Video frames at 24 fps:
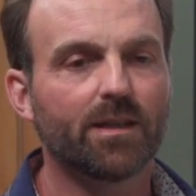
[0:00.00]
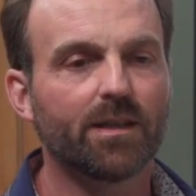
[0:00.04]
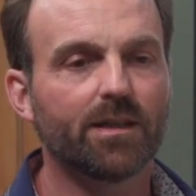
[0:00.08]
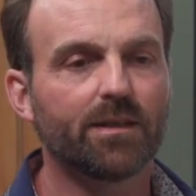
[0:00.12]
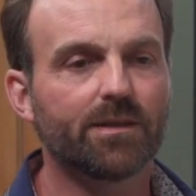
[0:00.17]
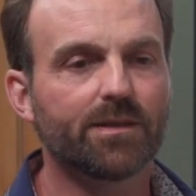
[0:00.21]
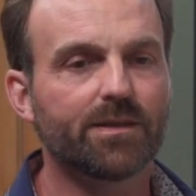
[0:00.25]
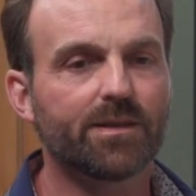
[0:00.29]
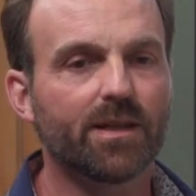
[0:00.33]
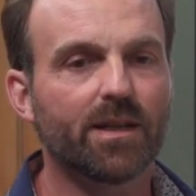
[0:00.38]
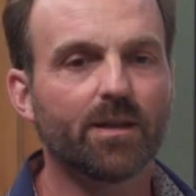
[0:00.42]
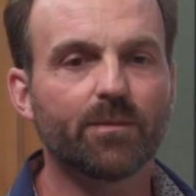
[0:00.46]

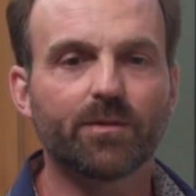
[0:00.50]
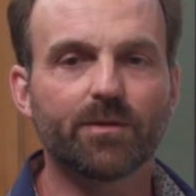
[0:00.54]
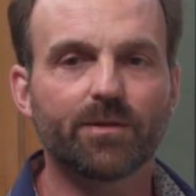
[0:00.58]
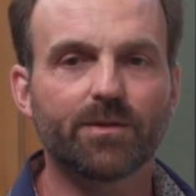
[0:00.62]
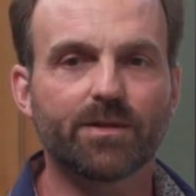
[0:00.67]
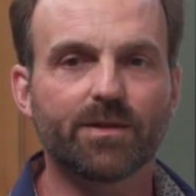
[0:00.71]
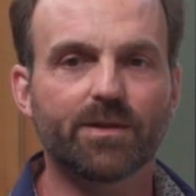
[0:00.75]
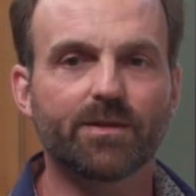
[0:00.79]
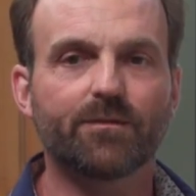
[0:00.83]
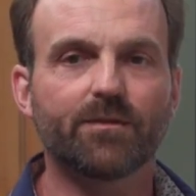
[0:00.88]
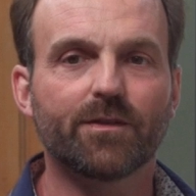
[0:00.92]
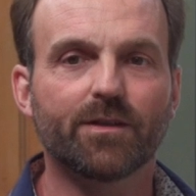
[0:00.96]
the
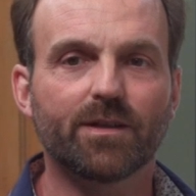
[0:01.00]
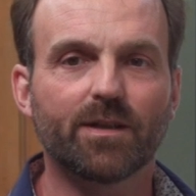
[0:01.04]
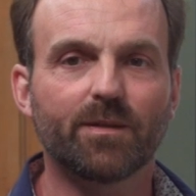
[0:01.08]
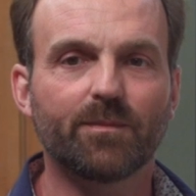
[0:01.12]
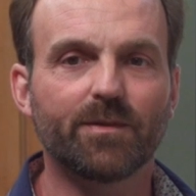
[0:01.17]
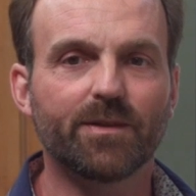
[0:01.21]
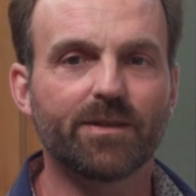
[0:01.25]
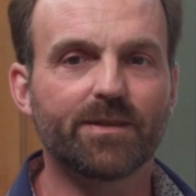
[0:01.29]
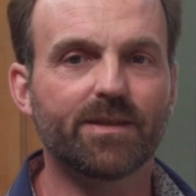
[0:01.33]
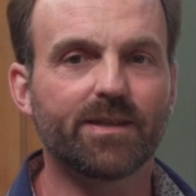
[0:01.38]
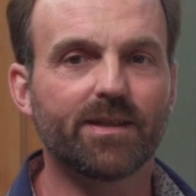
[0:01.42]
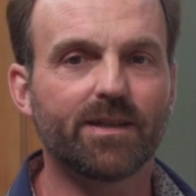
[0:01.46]
summers it's very
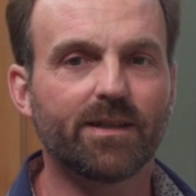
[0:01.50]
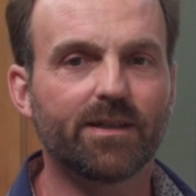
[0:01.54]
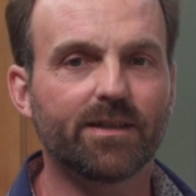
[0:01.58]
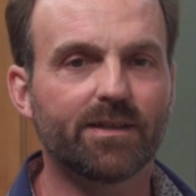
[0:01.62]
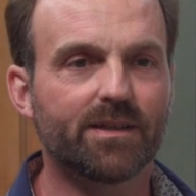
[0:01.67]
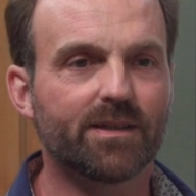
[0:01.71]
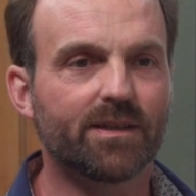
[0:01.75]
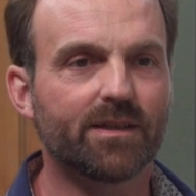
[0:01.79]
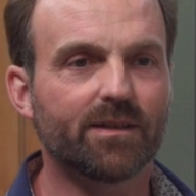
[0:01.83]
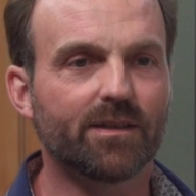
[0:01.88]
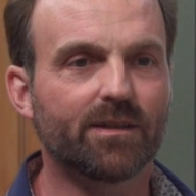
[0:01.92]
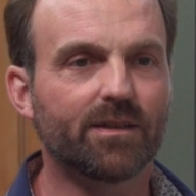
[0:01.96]
busy.
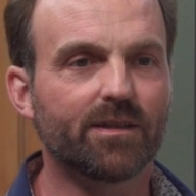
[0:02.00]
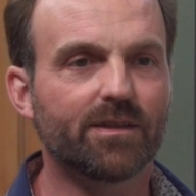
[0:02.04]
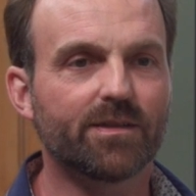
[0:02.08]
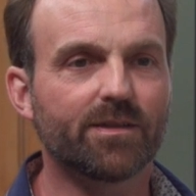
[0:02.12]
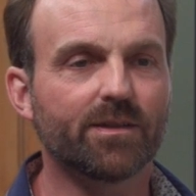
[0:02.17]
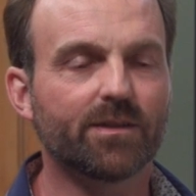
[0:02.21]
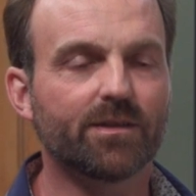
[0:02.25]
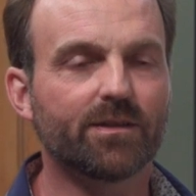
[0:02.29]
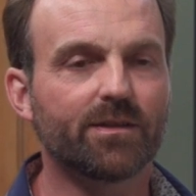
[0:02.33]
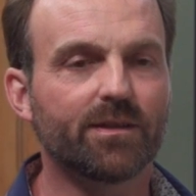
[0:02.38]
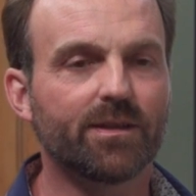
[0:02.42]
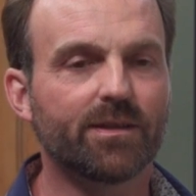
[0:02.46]

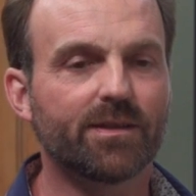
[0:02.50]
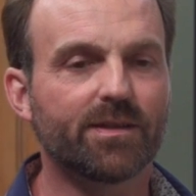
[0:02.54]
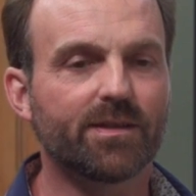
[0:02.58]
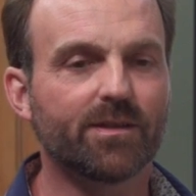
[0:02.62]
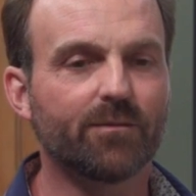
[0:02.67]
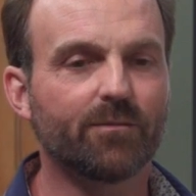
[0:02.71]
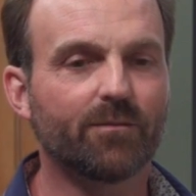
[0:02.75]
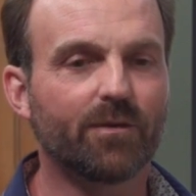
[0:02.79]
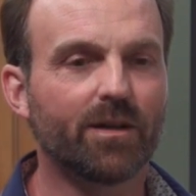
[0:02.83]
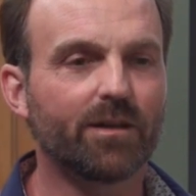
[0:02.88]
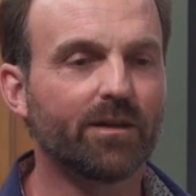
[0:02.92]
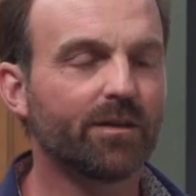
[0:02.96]
It's
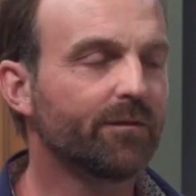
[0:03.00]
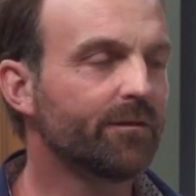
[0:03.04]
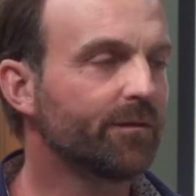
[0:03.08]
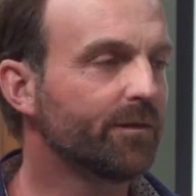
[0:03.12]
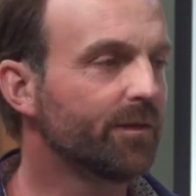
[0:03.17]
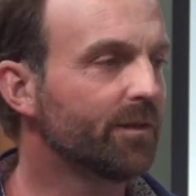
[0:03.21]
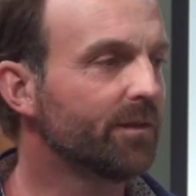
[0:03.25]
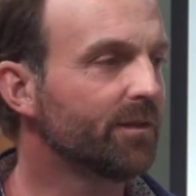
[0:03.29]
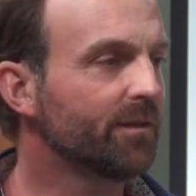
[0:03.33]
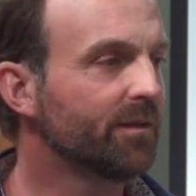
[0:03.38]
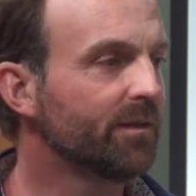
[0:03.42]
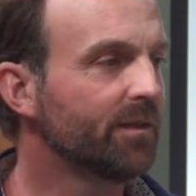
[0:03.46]
a
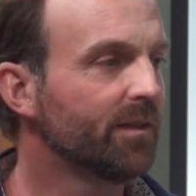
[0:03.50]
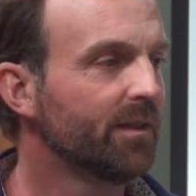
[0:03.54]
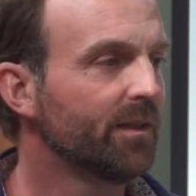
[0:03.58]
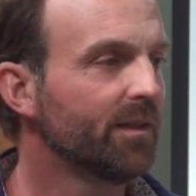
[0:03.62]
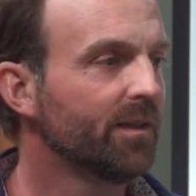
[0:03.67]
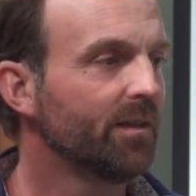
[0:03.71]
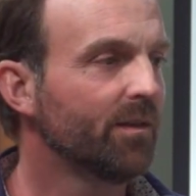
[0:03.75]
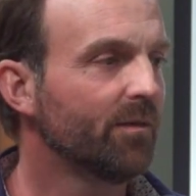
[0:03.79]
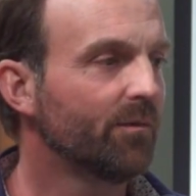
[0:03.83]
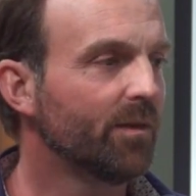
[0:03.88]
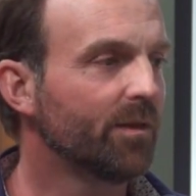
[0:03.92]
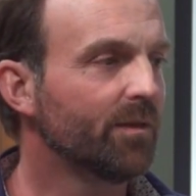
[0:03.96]
wonderful
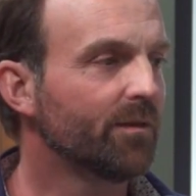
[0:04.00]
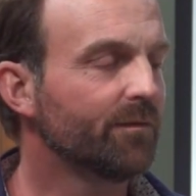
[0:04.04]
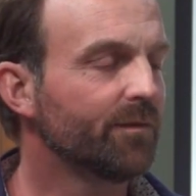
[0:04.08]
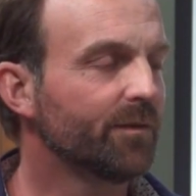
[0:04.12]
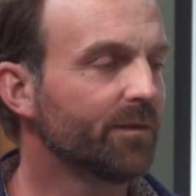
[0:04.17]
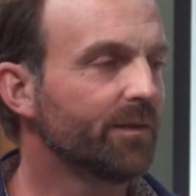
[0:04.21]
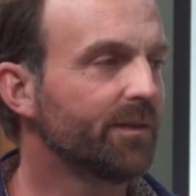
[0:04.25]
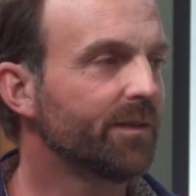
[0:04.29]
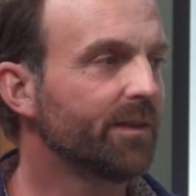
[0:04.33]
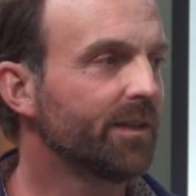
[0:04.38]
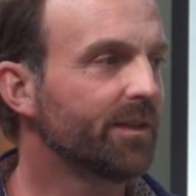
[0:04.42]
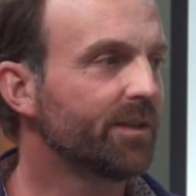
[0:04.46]

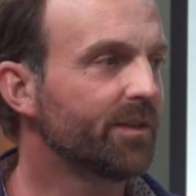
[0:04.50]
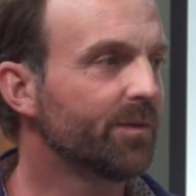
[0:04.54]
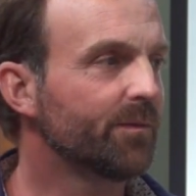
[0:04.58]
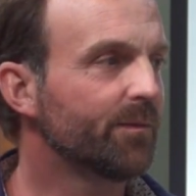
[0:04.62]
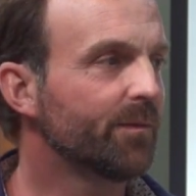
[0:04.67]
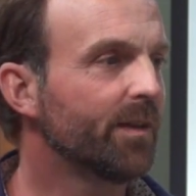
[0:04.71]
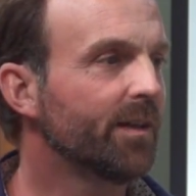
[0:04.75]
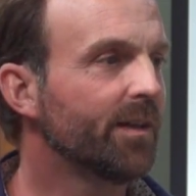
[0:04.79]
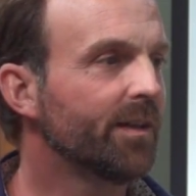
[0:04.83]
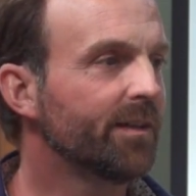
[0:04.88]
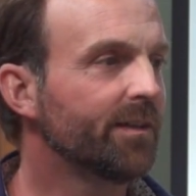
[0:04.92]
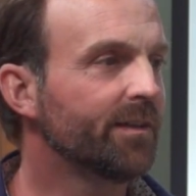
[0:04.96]
thing to
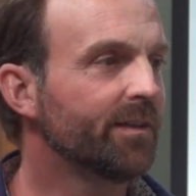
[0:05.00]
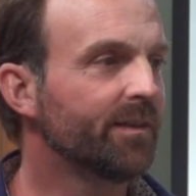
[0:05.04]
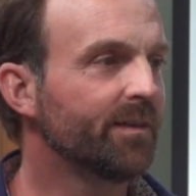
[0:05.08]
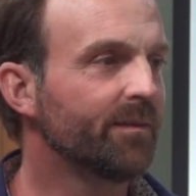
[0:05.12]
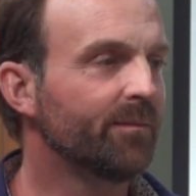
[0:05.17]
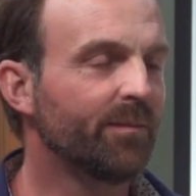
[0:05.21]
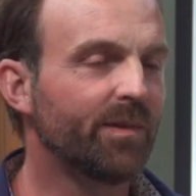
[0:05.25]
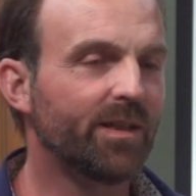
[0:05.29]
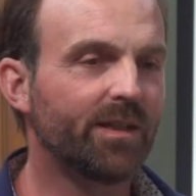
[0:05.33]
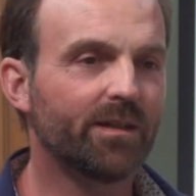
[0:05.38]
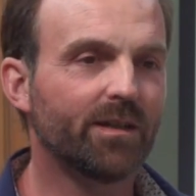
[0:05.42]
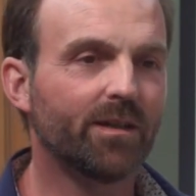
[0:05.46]
run
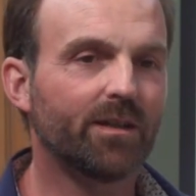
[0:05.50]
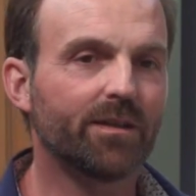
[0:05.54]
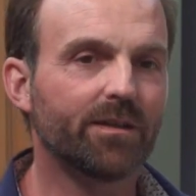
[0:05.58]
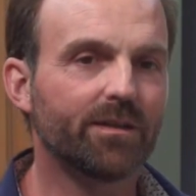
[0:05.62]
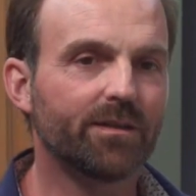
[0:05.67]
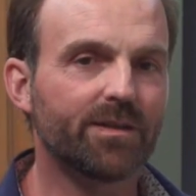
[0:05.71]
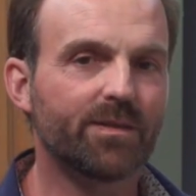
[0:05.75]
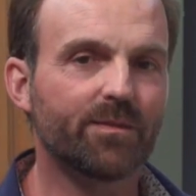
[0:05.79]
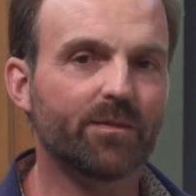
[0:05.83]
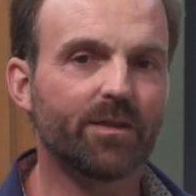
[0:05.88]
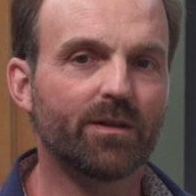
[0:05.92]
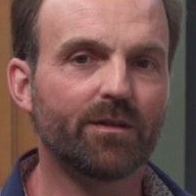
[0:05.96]
and meet all
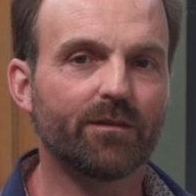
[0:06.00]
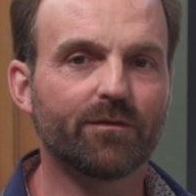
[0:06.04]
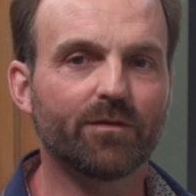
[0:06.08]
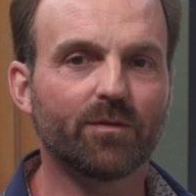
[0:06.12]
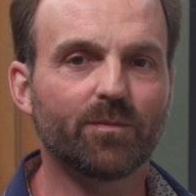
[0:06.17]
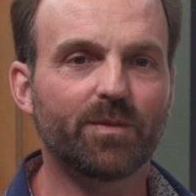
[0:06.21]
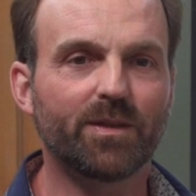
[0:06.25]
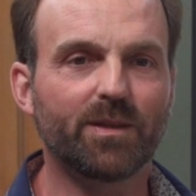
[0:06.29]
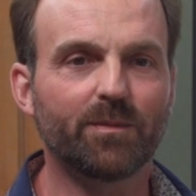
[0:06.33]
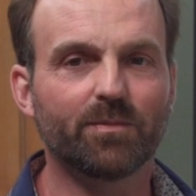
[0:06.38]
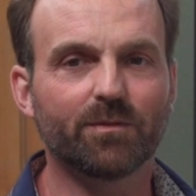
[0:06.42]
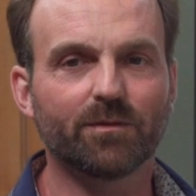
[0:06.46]
these
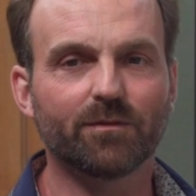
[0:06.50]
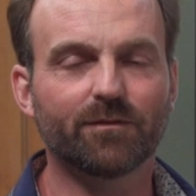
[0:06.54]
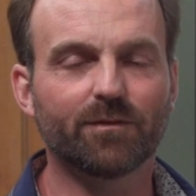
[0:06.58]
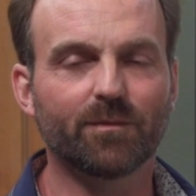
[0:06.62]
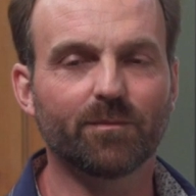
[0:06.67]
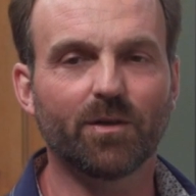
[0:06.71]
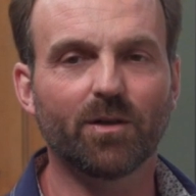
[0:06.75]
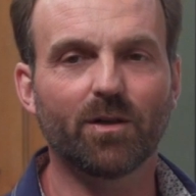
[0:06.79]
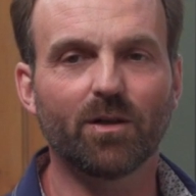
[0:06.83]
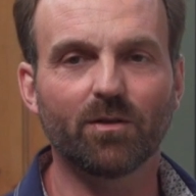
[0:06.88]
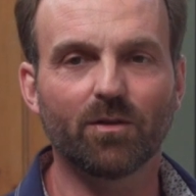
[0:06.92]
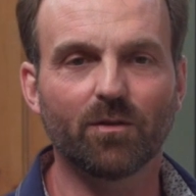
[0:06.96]
wonderful people
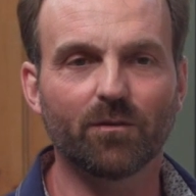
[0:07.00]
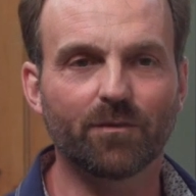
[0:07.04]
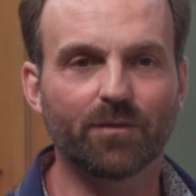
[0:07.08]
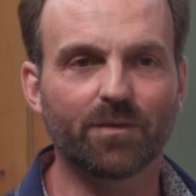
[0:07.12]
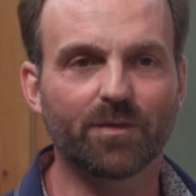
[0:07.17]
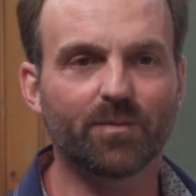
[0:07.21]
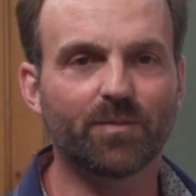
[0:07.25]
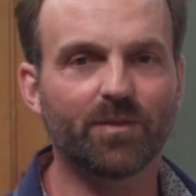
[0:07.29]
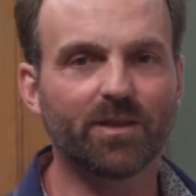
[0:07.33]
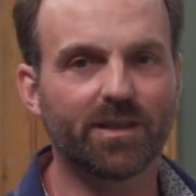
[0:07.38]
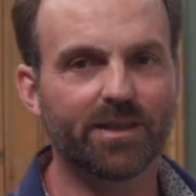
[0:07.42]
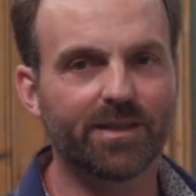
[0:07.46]
from all over
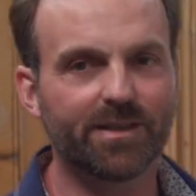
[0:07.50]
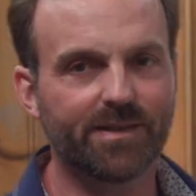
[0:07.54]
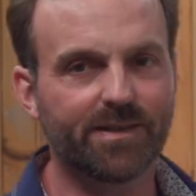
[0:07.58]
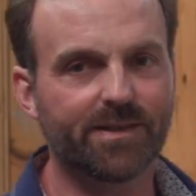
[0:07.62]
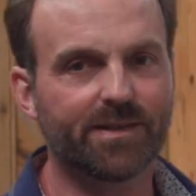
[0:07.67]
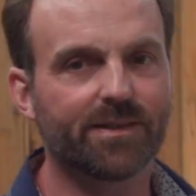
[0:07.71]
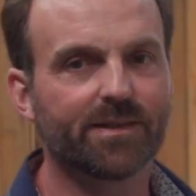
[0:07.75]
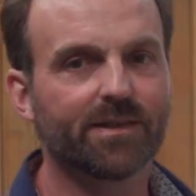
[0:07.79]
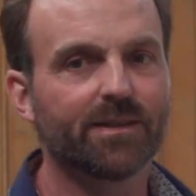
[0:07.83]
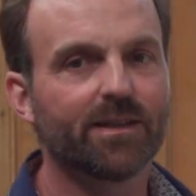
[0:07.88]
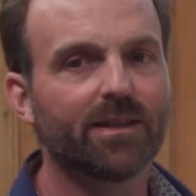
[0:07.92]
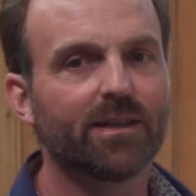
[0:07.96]
the
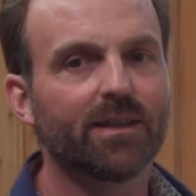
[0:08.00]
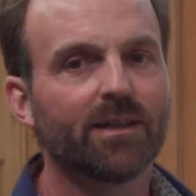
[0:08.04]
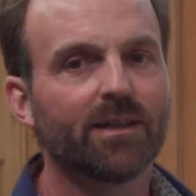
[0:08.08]
place.